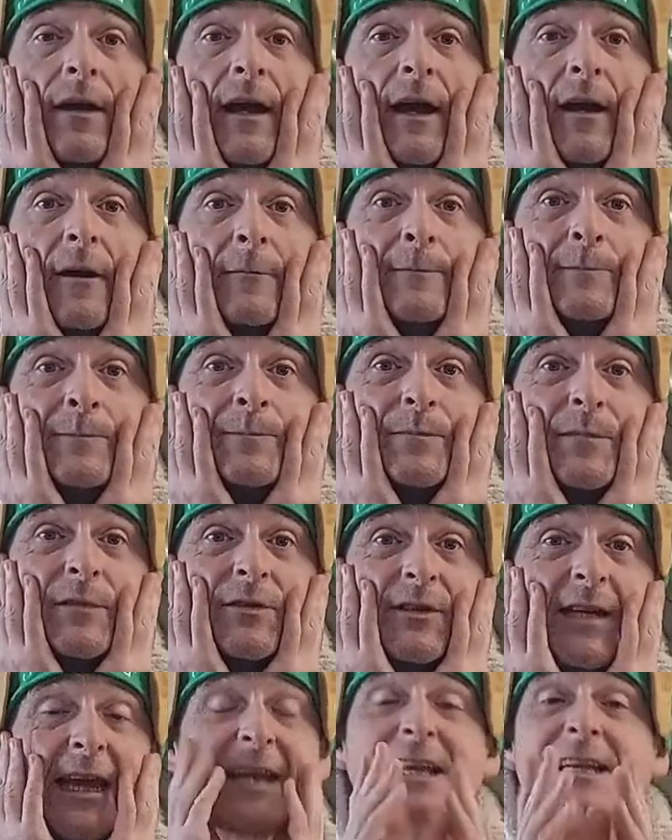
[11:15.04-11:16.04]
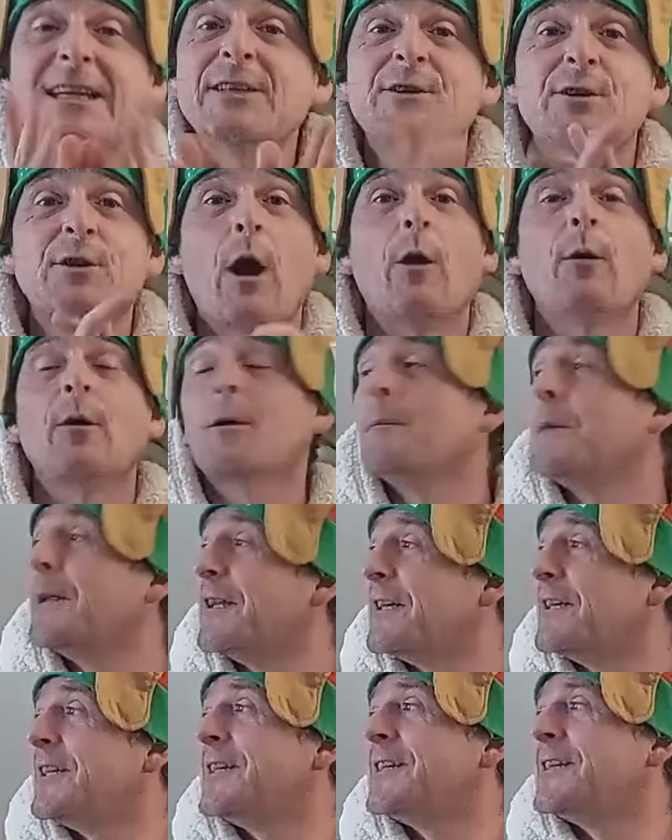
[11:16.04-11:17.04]
dear, it's taking its toll on
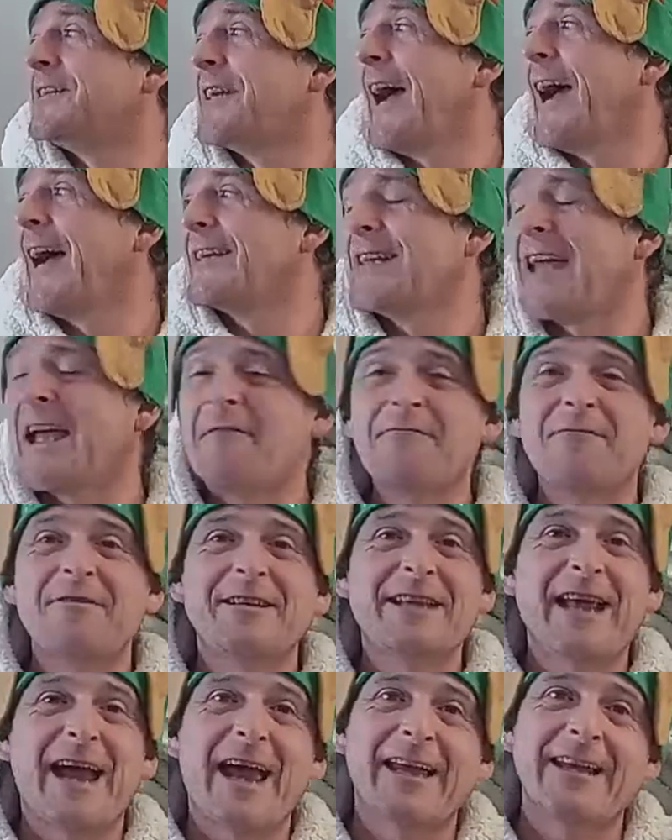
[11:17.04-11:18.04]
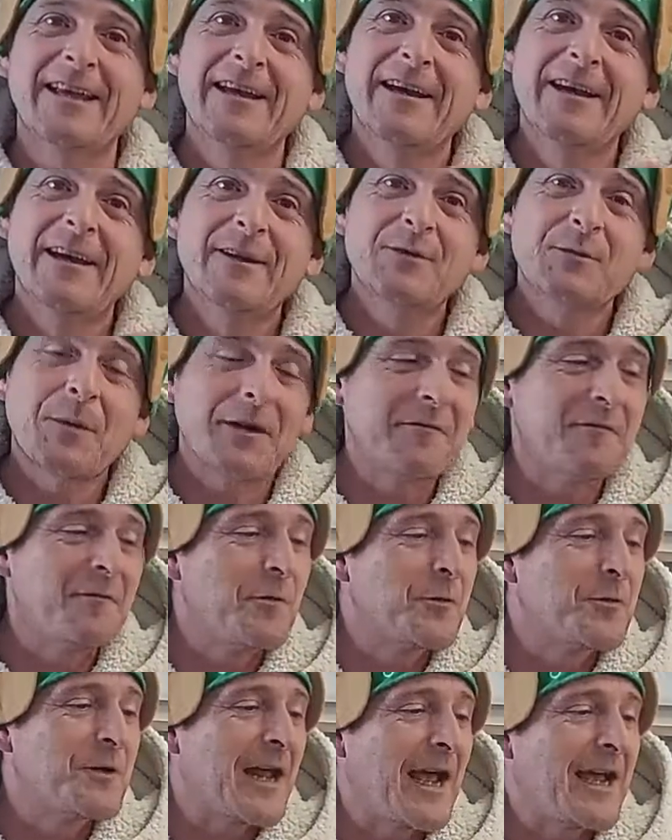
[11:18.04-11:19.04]
me, this guy's every day,
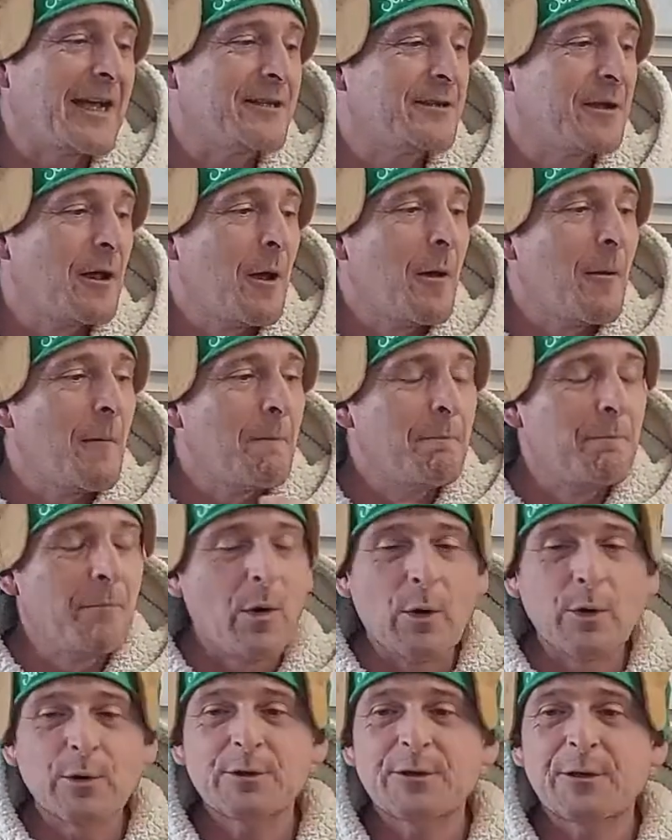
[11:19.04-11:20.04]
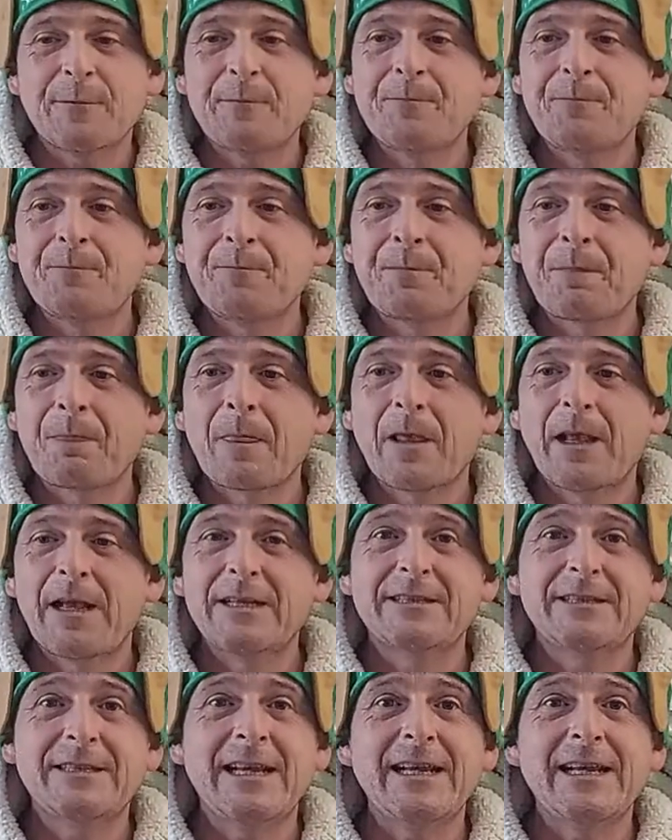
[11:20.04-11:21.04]
24 days, but
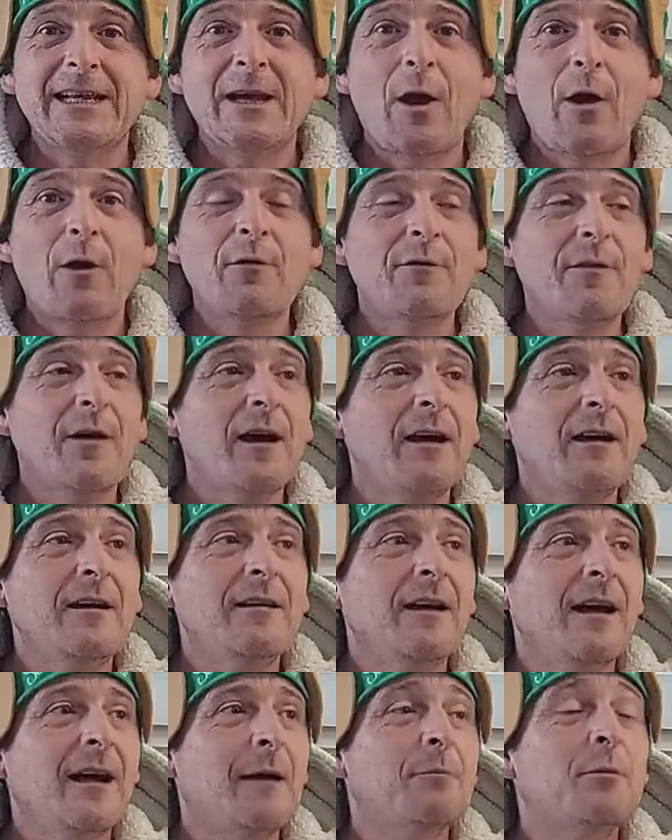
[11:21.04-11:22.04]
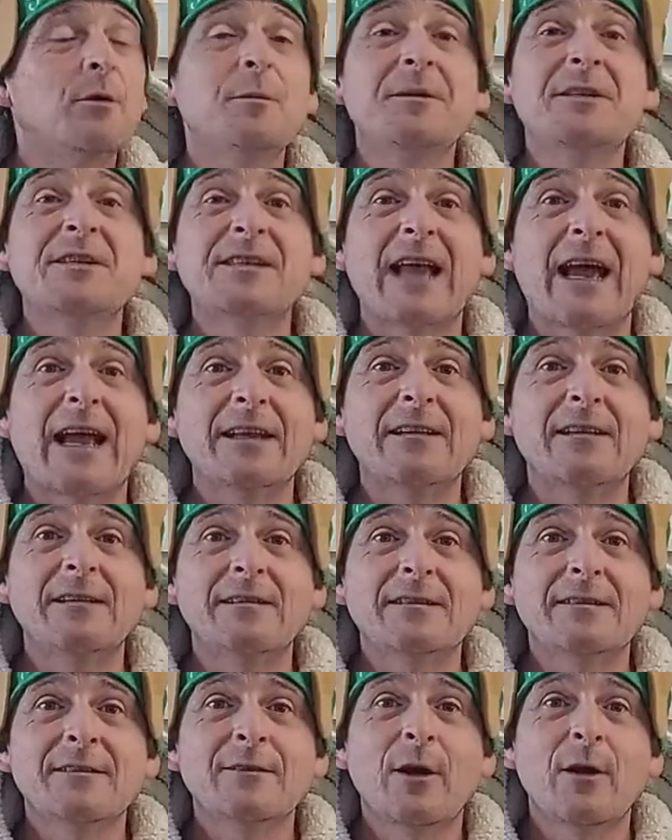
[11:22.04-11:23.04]
it's nearly over. I'm going to be sad.
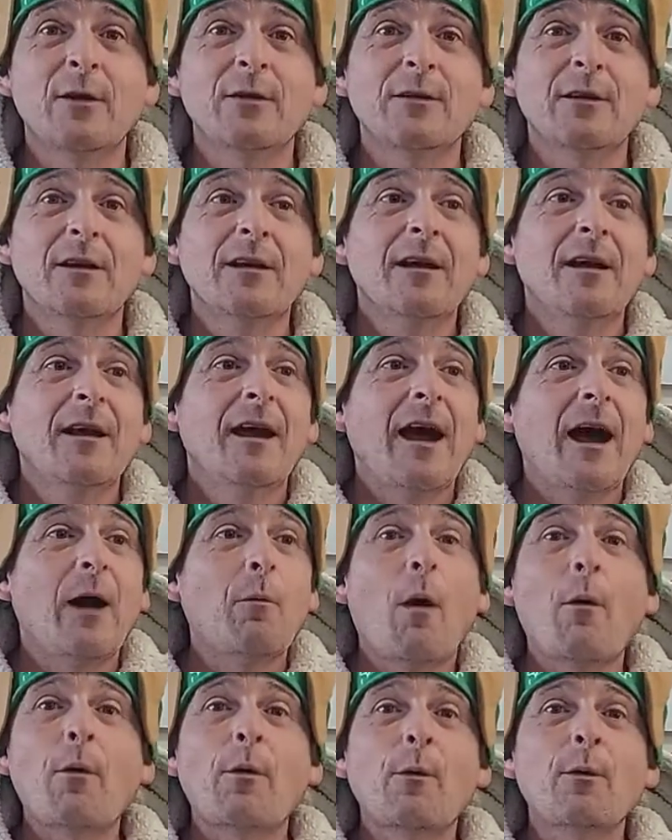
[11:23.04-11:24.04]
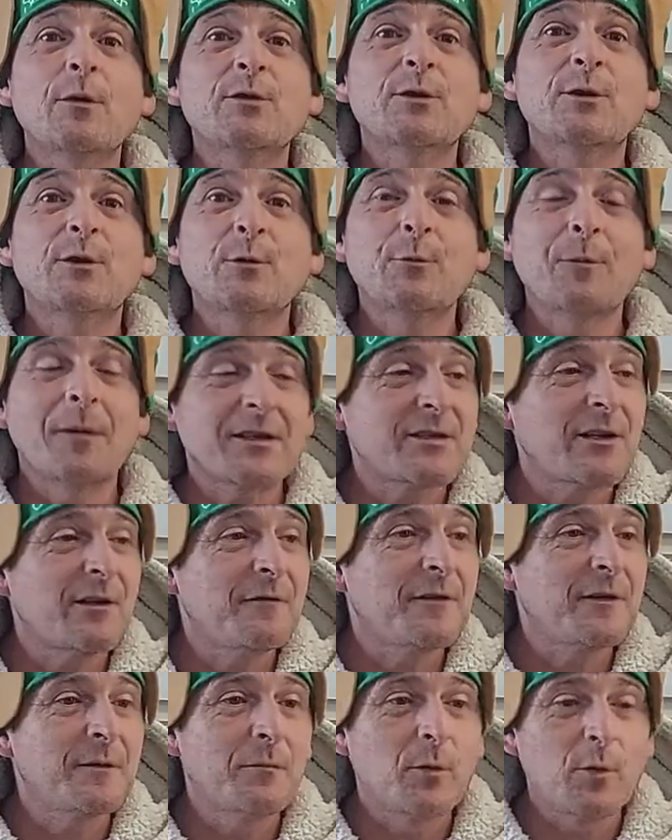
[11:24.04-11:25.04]
No, I won't know what to do with
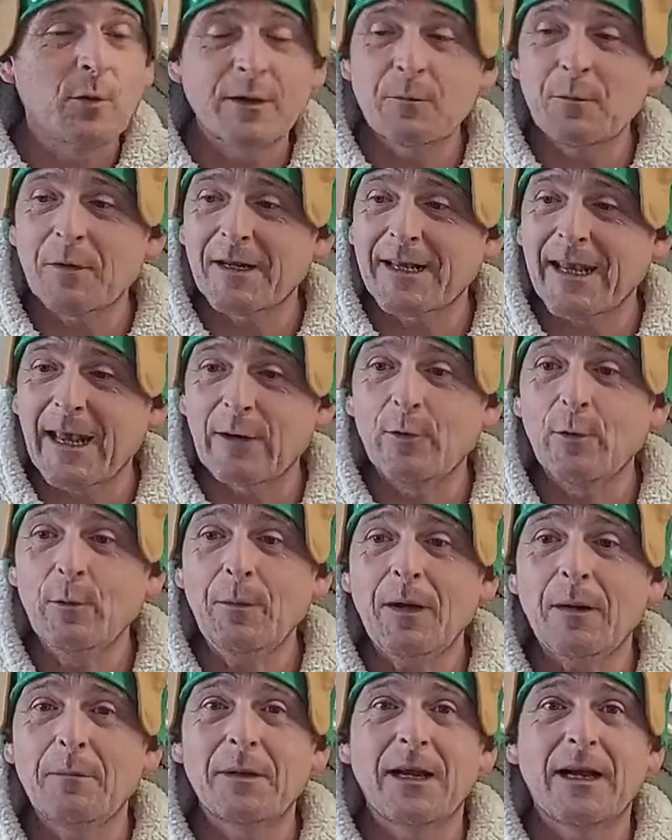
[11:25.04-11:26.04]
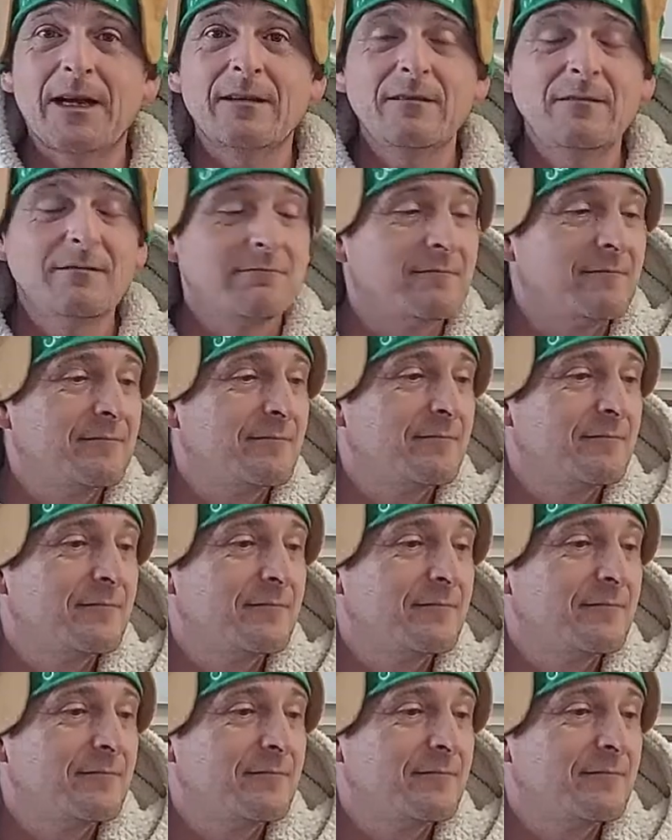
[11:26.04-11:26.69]
myself in the morning when I get up. I'll be like, oh,